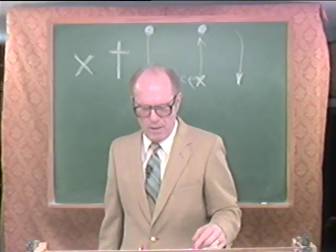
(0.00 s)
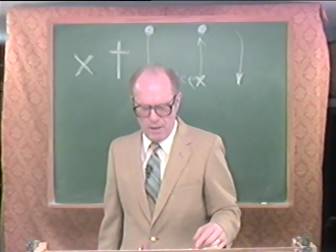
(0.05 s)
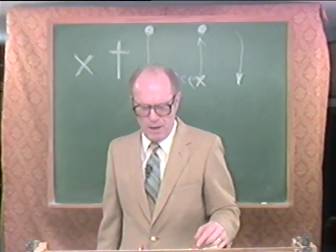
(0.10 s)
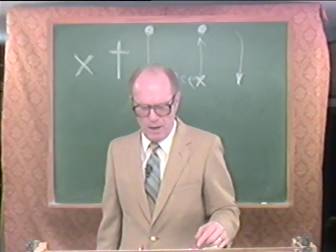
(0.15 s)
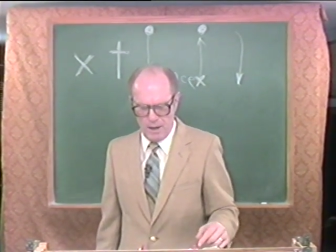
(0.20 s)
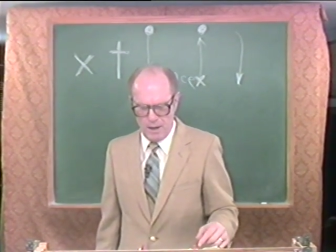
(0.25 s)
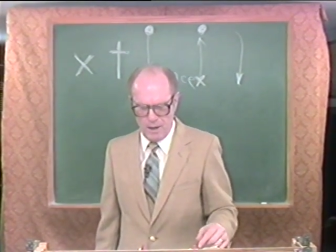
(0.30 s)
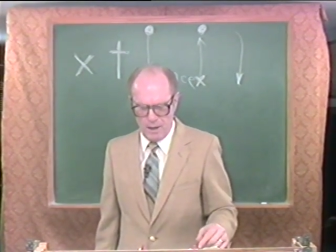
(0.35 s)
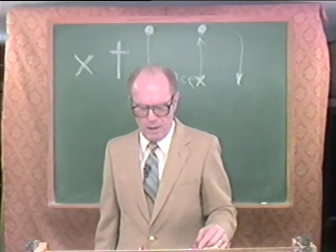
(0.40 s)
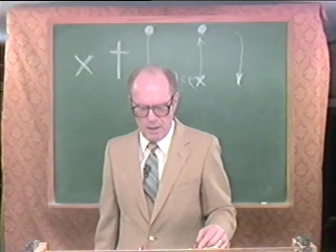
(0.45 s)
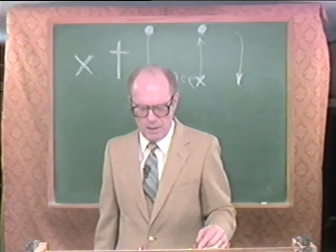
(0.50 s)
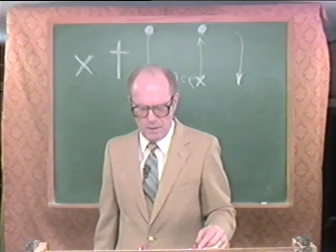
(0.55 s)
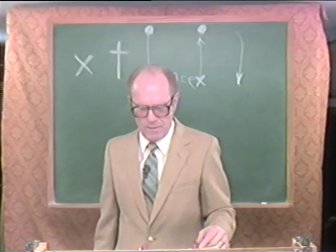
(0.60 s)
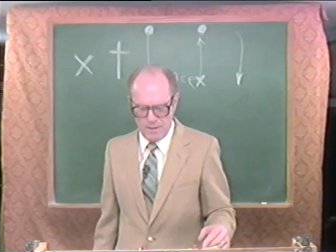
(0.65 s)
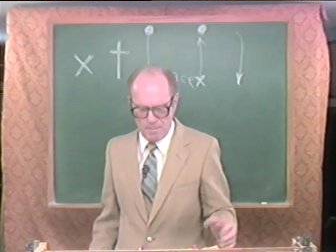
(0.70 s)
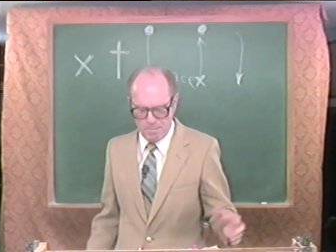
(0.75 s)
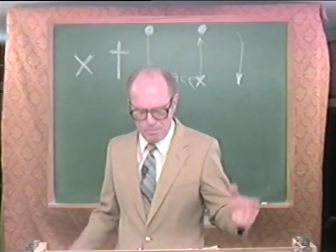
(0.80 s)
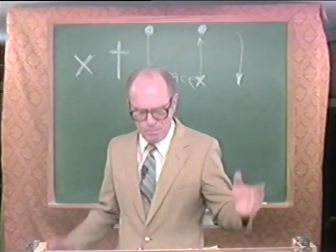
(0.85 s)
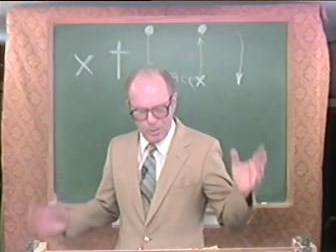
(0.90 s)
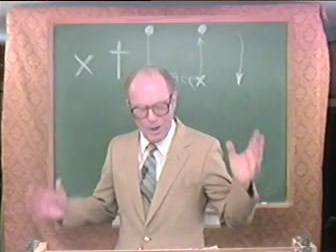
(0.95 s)
uh,
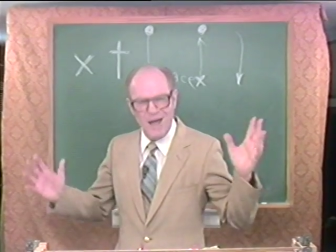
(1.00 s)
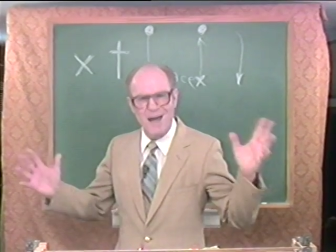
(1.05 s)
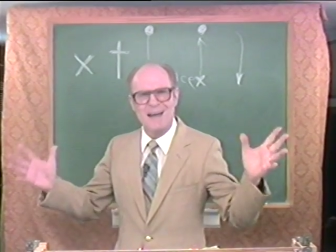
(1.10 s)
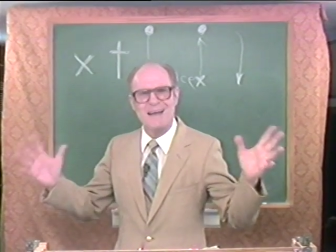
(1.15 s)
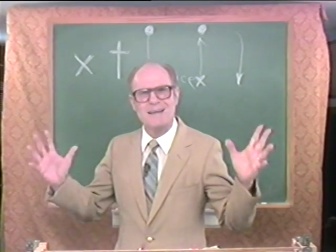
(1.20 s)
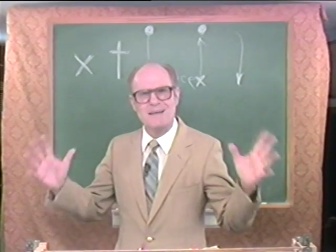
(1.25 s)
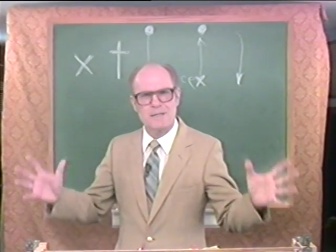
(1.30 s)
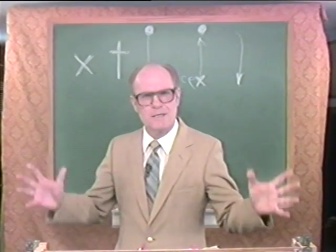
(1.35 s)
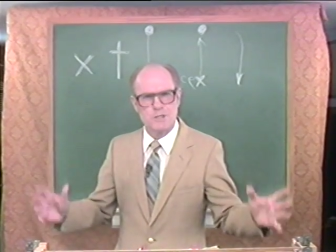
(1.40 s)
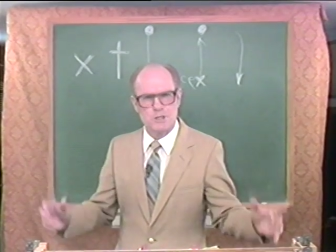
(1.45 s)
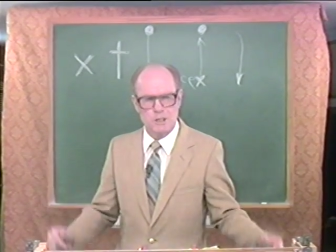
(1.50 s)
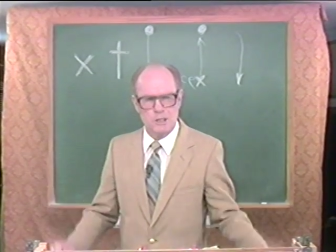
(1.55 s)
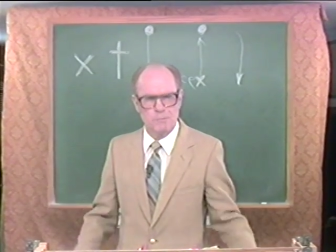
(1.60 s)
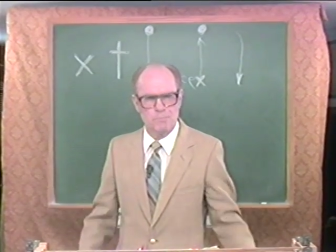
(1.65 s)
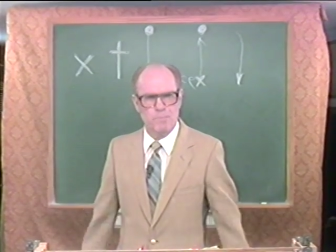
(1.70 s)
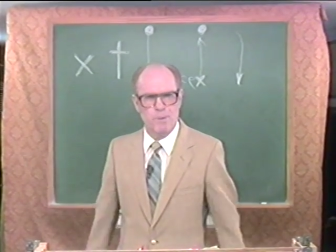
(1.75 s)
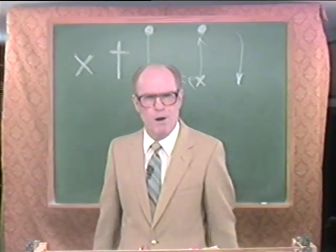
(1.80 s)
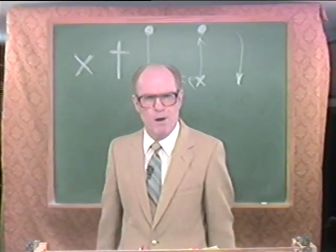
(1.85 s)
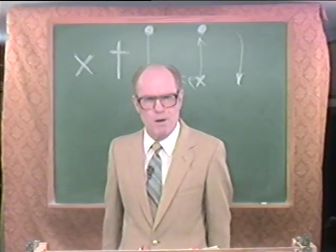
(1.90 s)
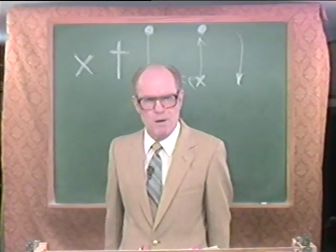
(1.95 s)
that blindness in
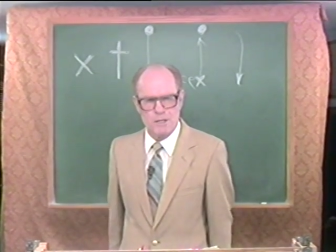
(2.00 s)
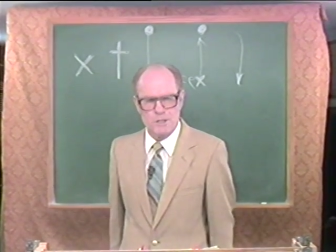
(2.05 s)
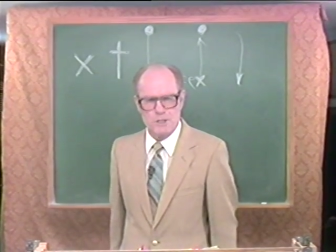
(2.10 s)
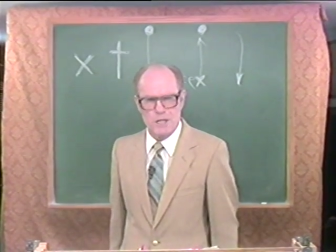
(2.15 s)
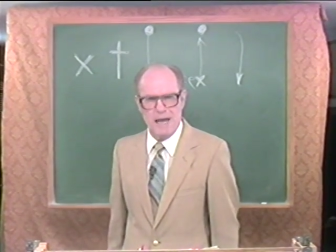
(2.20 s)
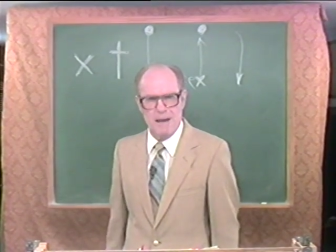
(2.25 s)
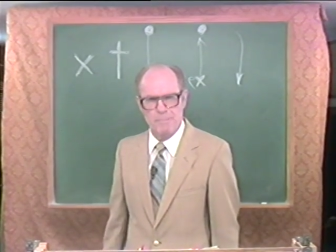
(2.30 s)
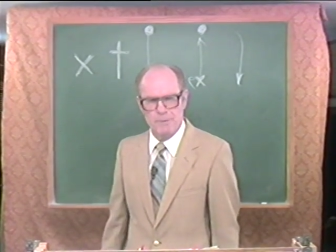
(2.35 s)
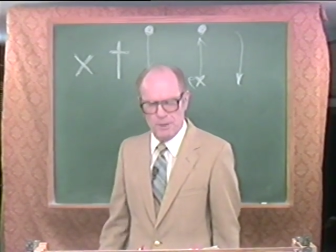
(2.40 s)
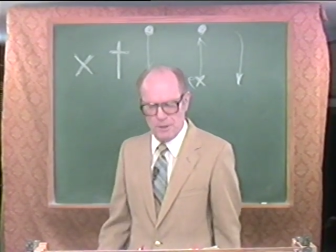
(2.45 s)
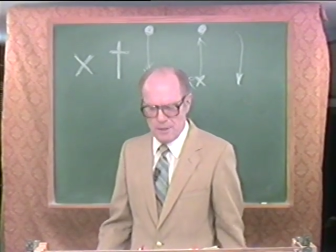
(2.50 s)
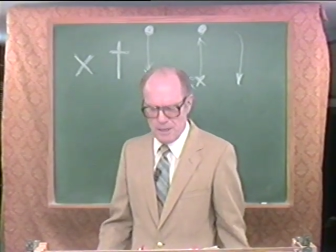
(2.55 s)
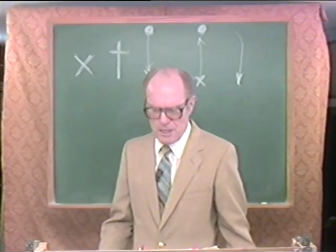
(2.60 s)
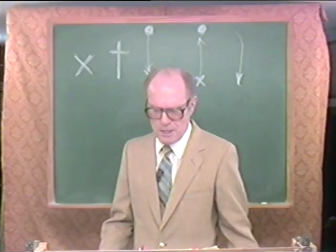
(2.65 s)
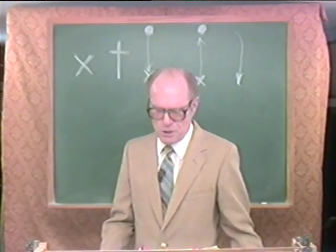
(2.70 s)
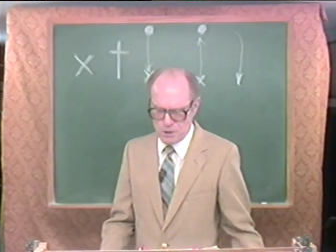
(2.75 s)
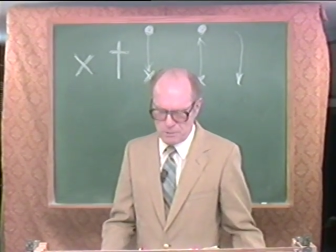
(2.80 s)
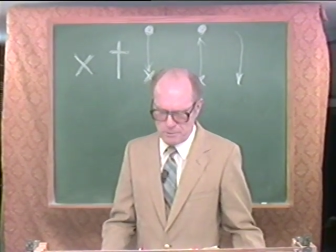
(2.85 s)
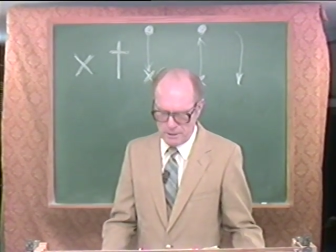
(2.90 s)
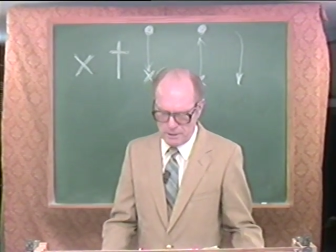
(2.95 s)
part has happened to
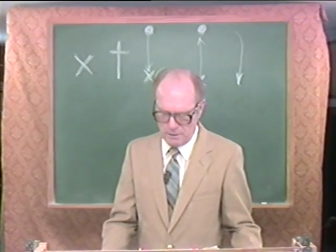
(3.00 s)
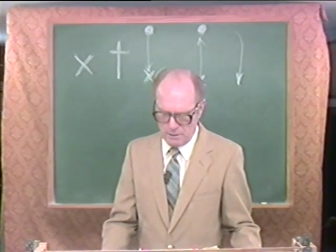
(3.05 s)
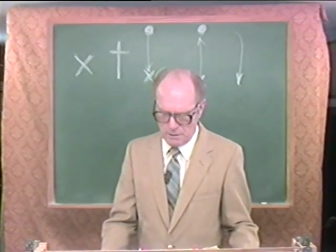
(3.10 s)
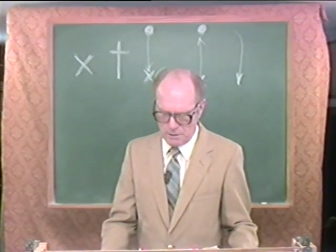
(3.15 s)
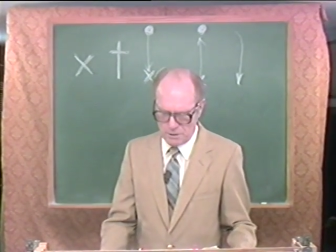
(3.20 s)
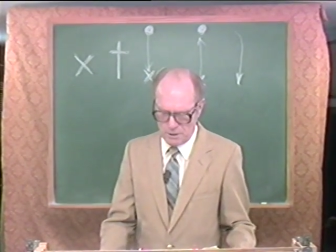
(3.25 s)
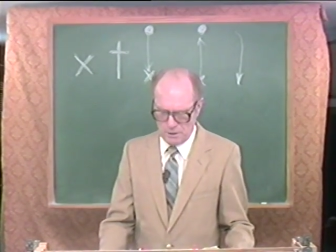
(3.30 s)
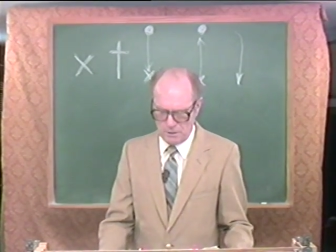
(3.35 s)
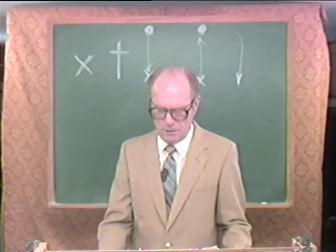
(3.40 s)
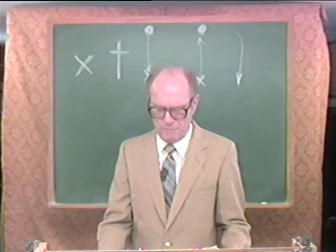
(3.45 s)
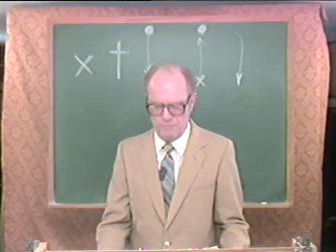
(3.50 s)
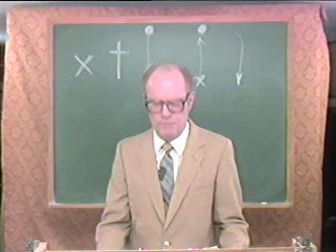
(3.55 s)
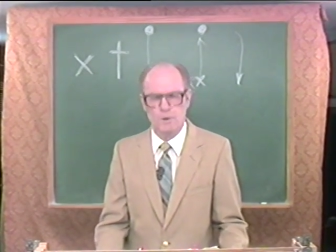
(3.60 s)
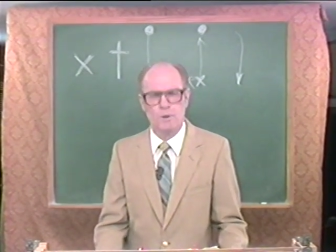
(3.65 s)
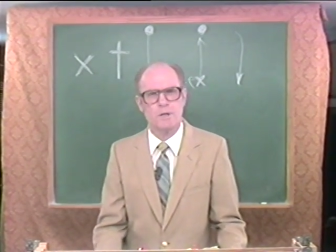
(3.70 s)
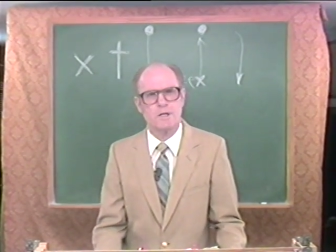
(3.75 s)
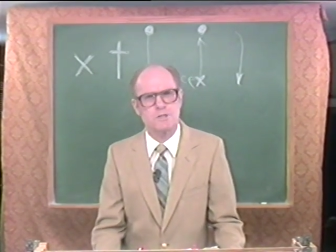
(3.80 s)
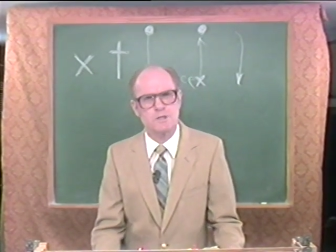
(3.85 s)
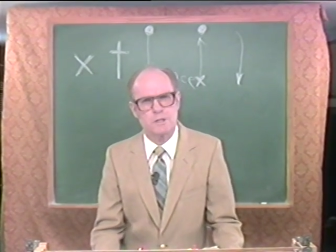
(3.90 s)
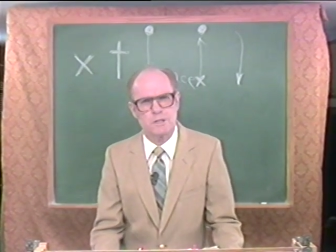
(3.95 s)
Israel until the
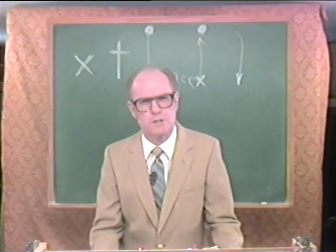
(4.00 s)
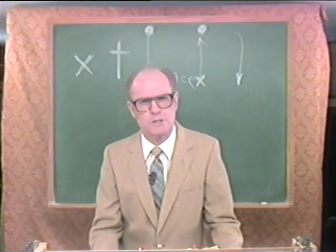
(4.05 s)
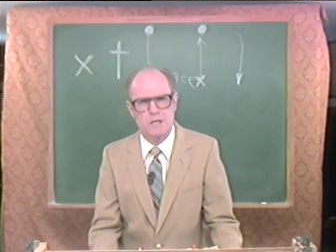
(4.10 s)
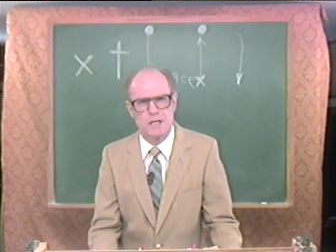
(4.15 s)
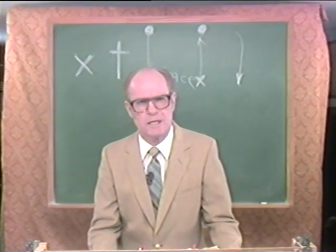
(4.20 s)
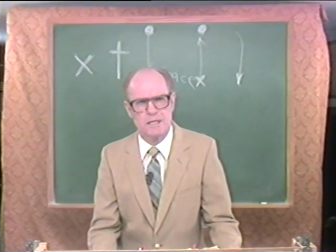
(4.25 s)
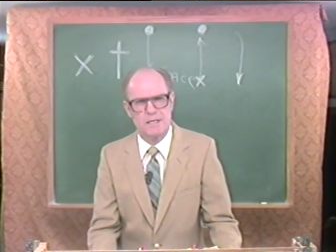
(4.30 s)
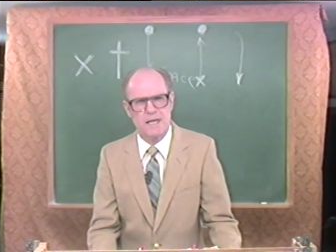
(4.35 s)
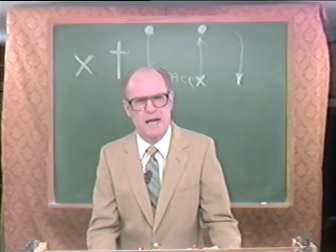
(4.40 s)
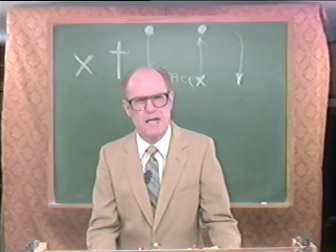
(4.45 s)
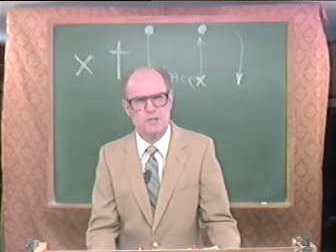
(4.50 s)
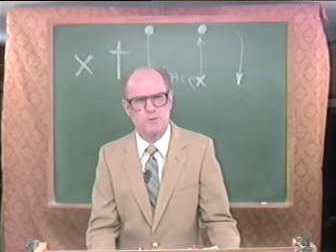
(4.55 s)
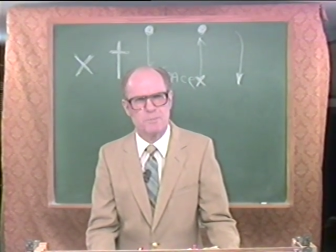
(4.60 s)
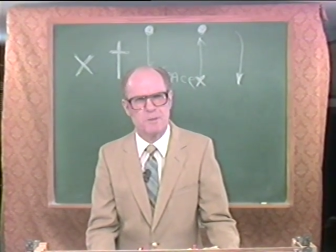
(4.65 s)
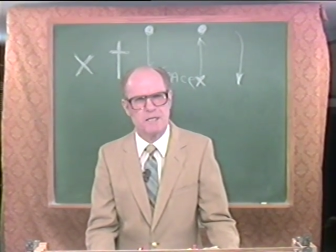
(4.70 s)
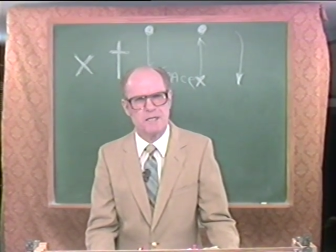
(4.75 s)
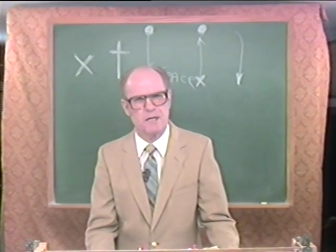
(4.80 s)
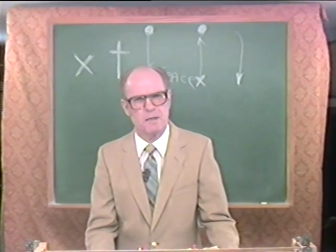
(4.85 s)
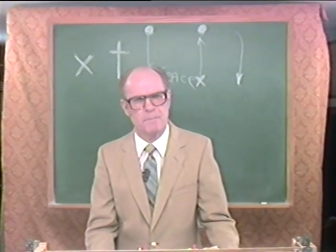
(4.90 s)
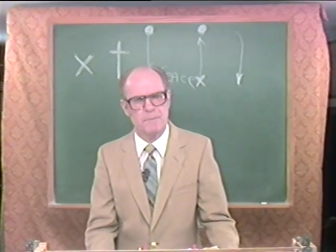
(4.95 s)
fullness of the Gentiles
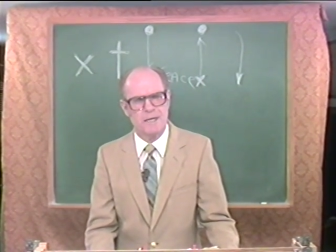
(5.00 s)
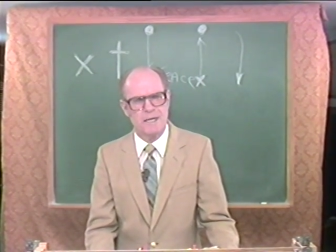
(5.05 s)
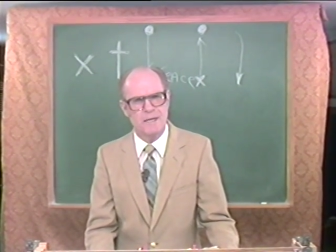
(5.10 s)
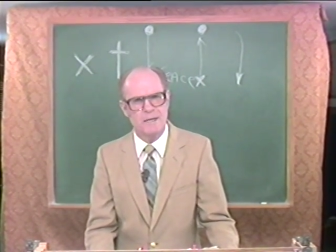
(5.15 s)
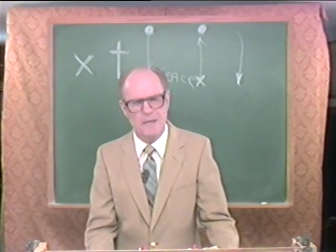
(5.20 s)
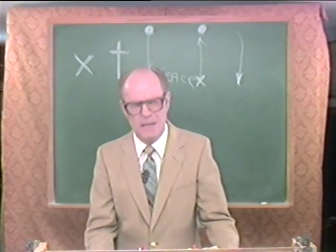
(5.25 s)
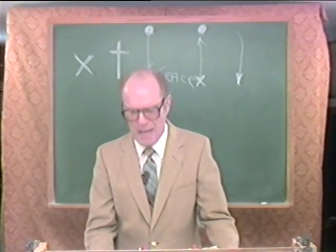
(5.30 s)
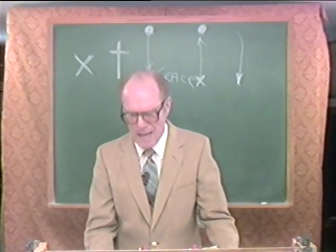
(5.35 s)
be come in,